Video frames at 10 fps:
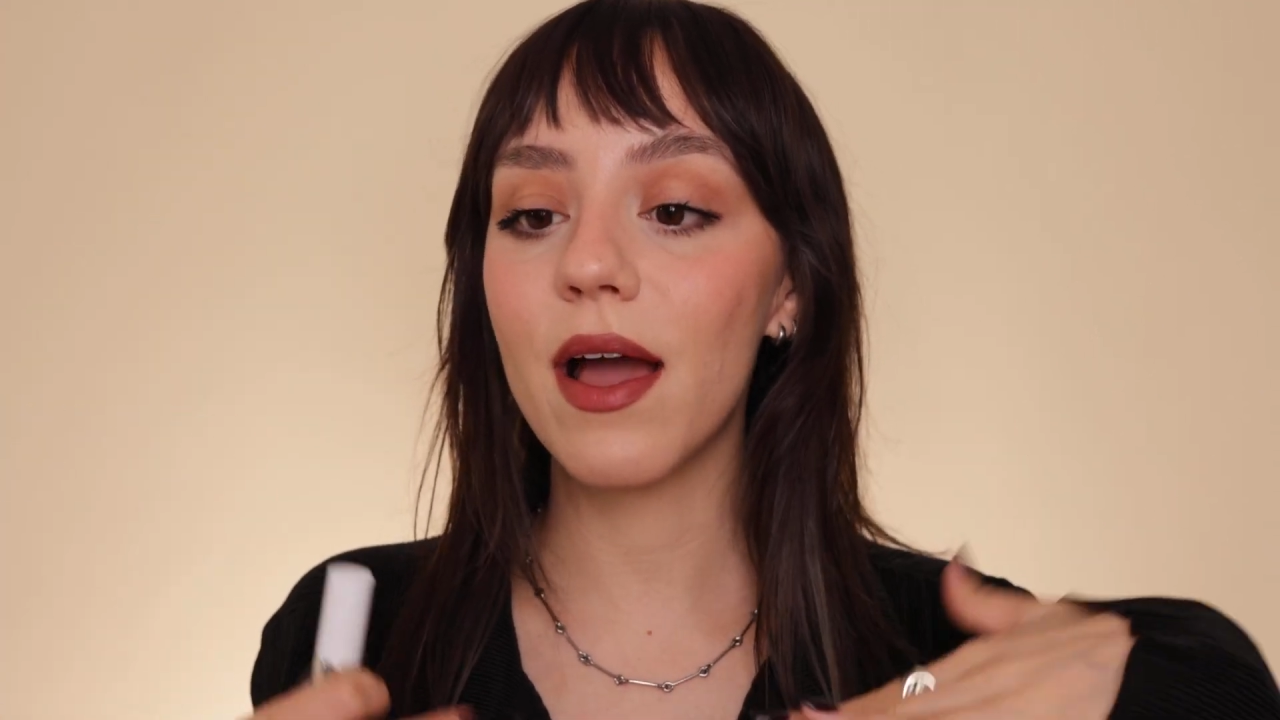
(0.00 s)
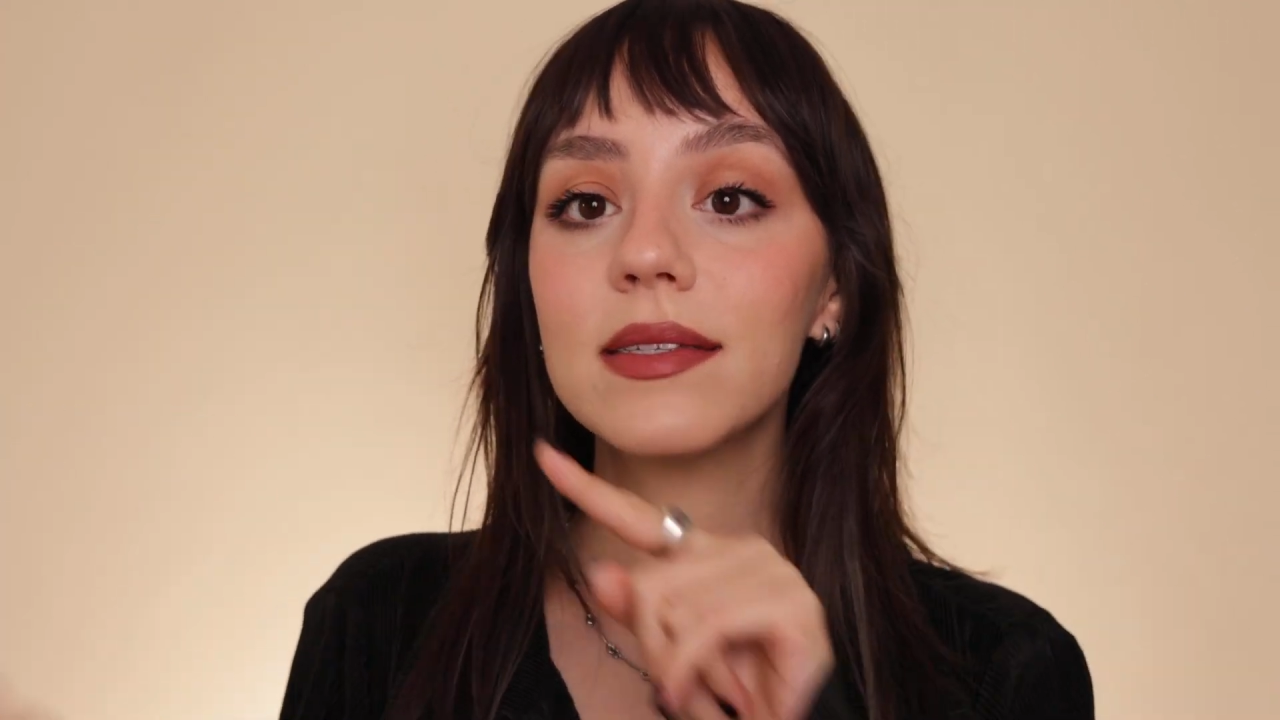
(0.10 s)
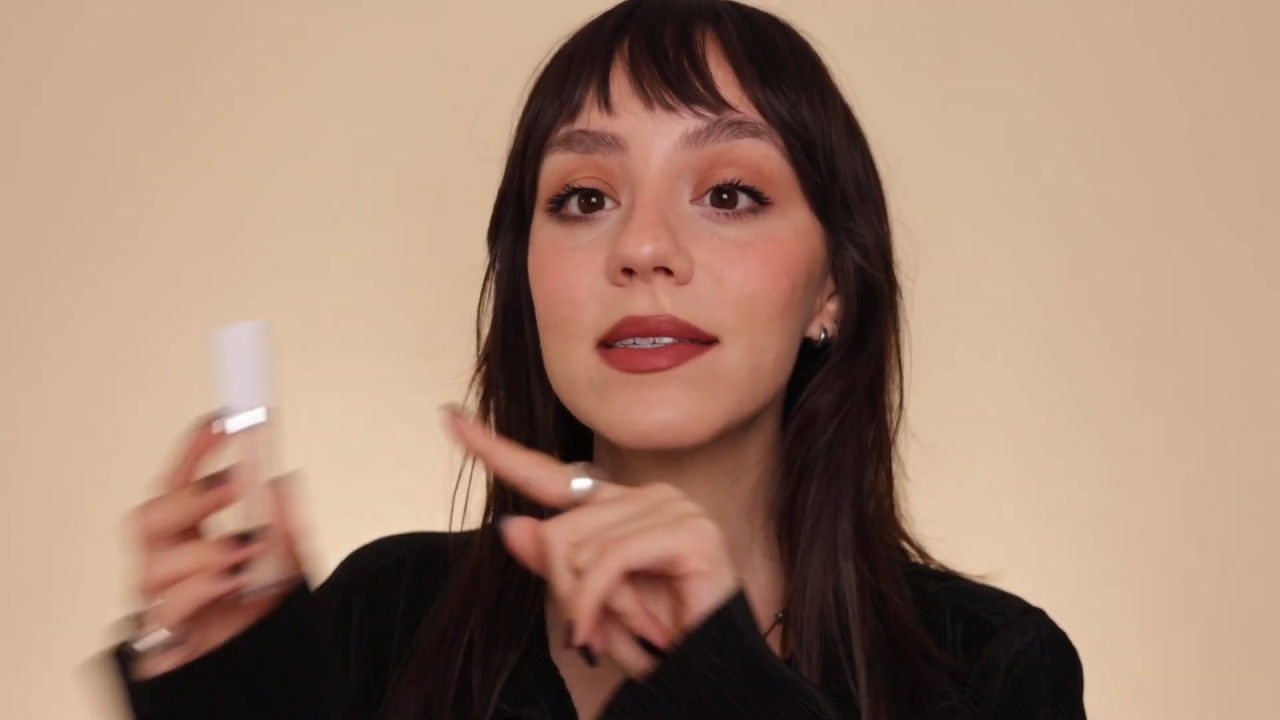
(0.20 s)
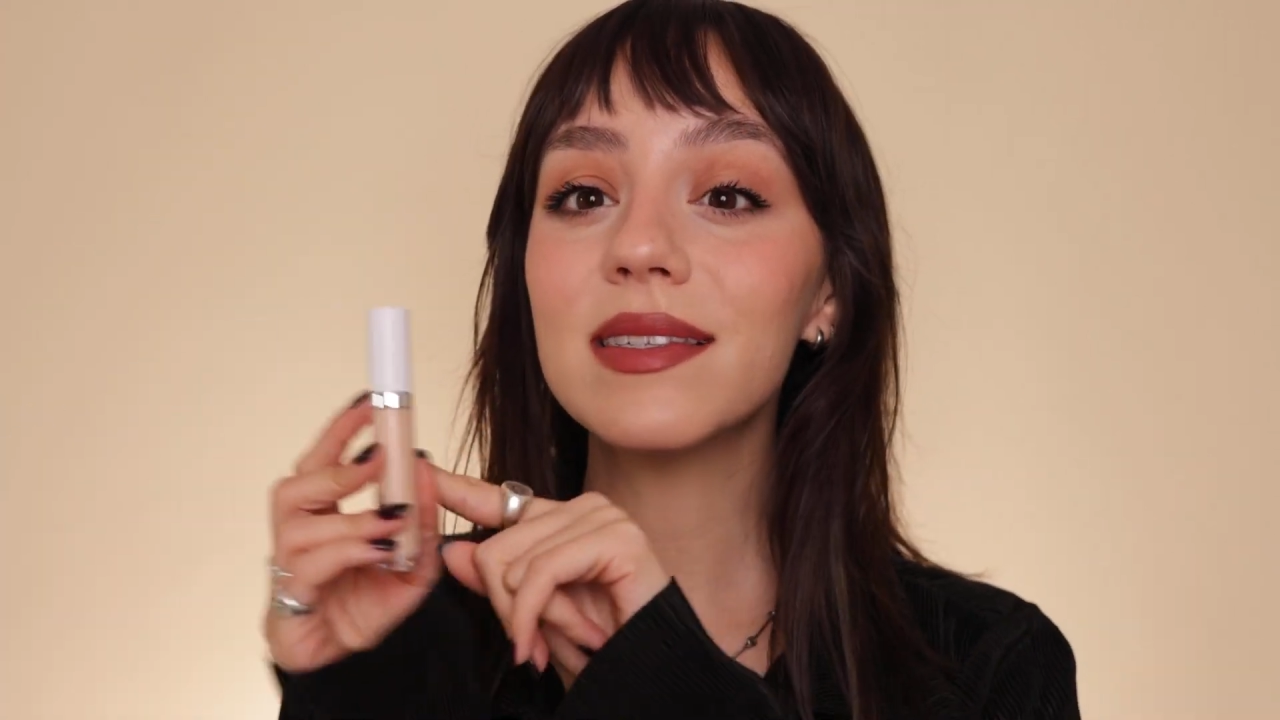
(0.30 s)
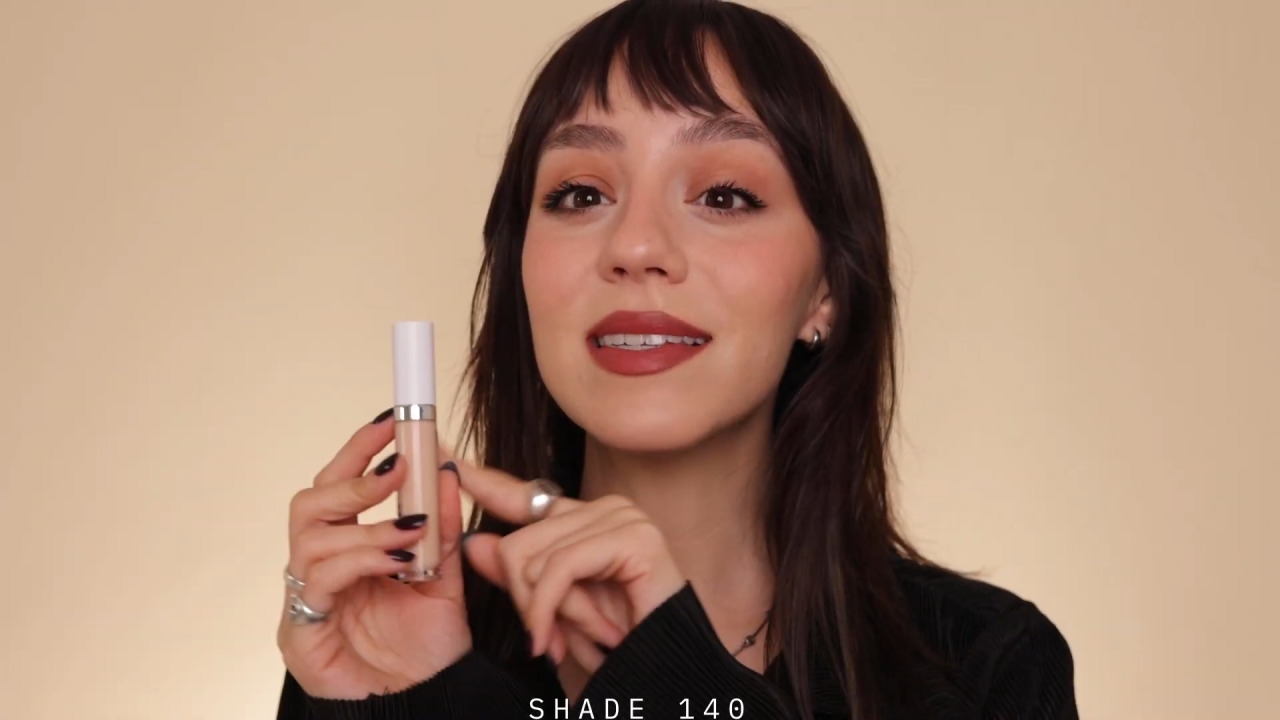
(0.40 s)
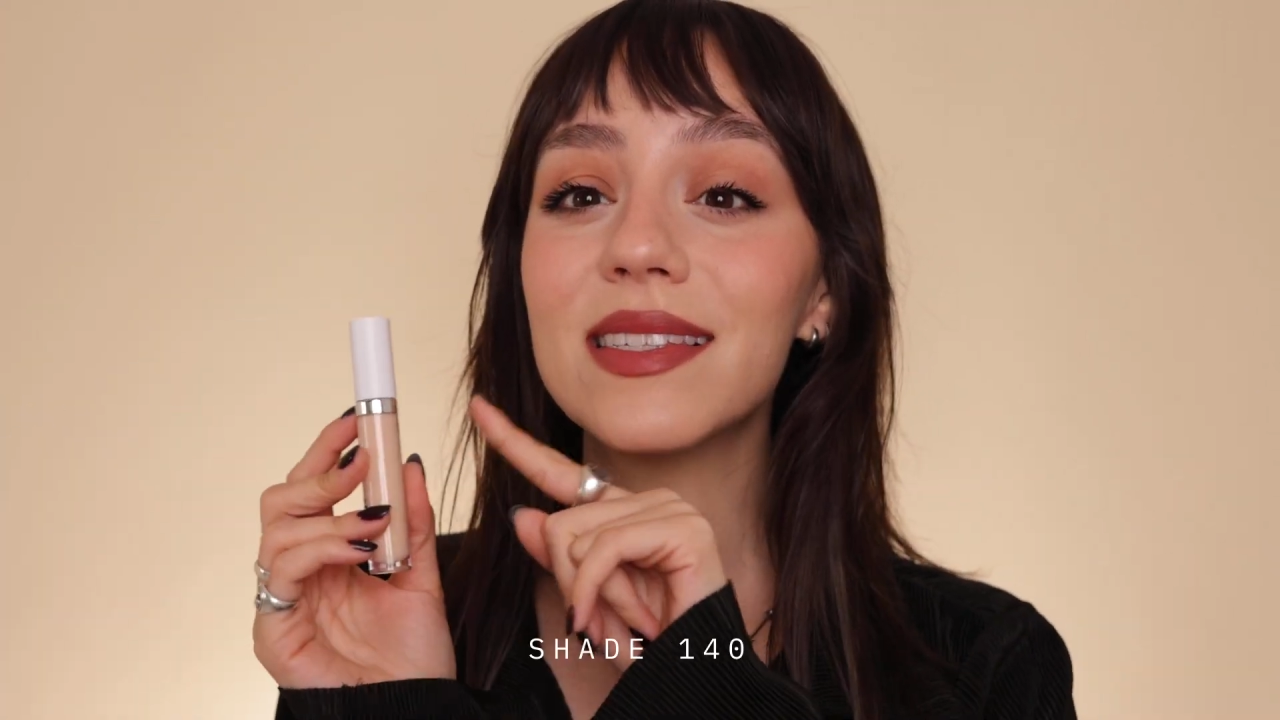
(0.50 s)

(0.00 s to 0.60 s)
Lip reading: This is the